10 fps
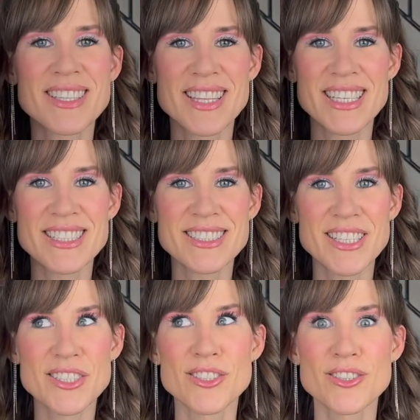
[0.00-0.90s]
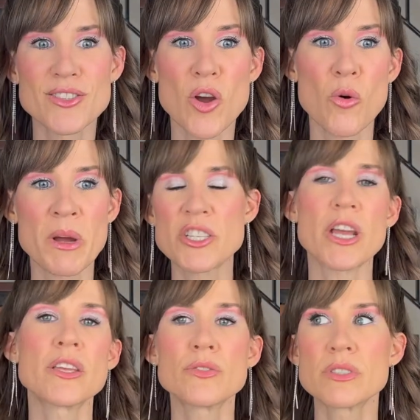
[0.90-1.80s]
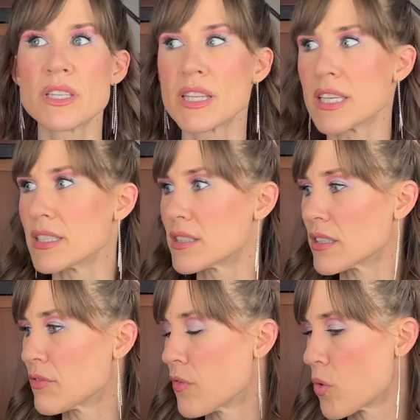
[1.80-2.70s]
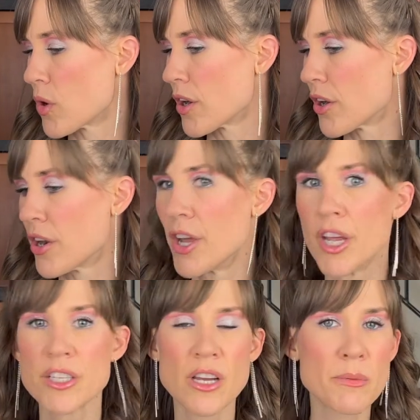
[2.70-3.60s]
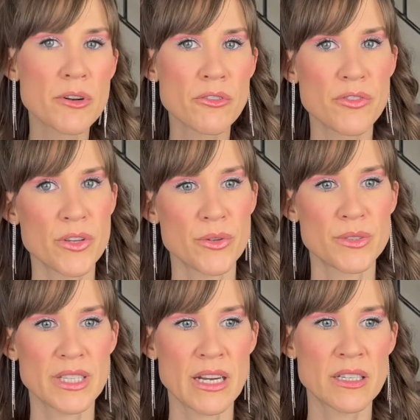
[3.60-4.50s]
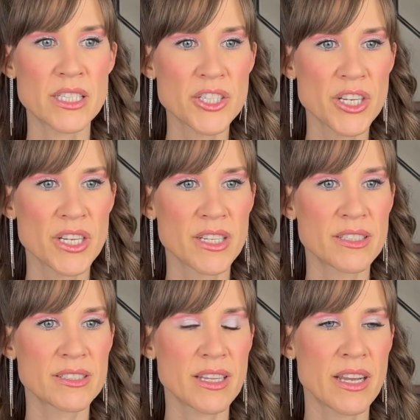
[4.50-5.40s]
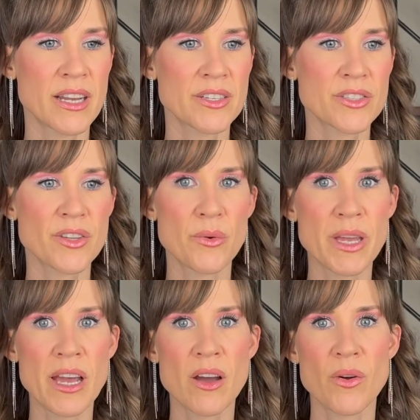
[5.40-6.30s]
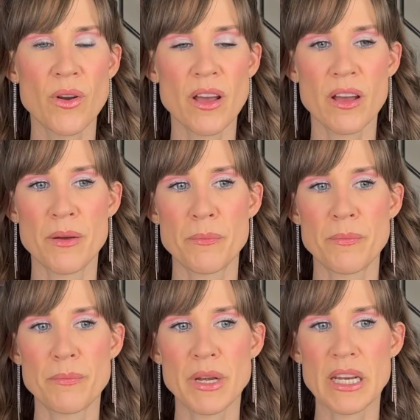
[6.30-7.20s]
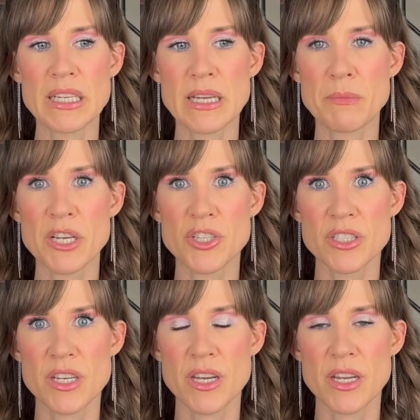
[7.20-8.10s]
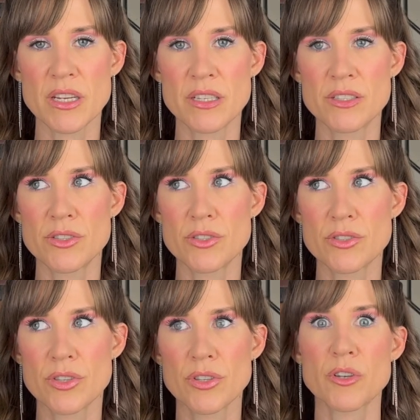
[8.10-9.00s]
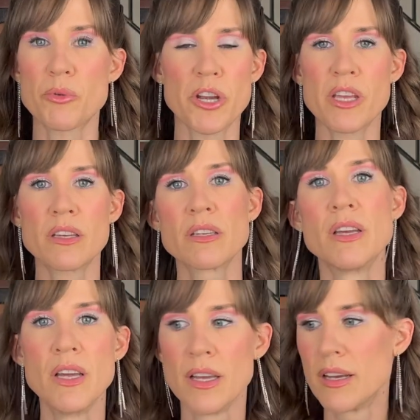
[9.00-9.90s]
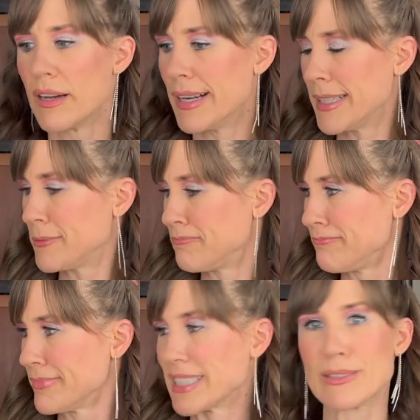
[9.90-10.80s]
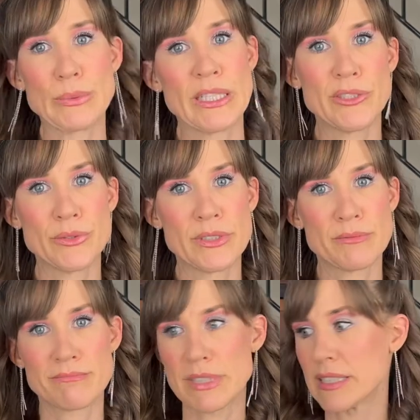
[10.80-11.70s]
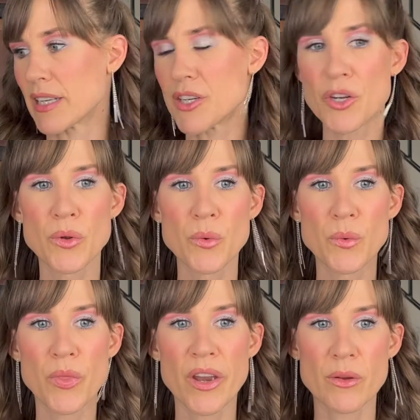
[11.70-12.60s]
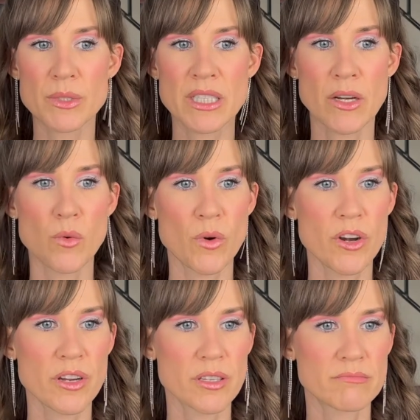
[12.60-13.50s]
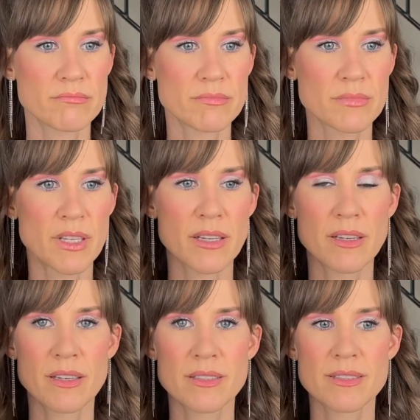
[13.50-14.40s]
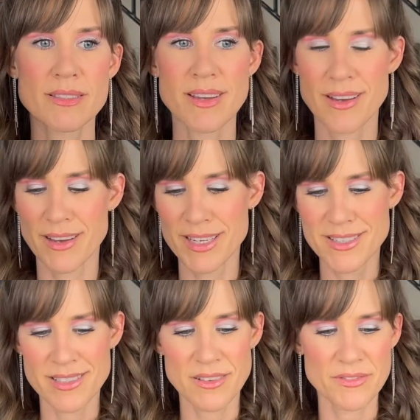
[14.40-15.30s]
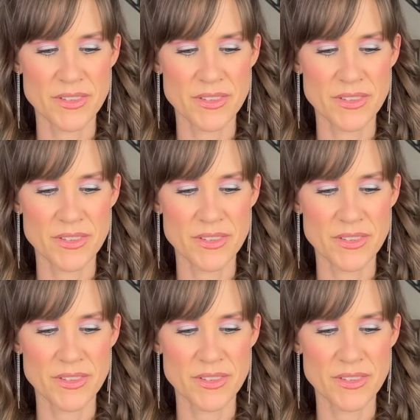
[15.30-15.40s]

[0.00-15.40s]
this so much. I used this for job interviews and auditions and just going out. But anytime I just needed to look pretty, this is what I used because I knew that it was gonna work. And yeah, I just have,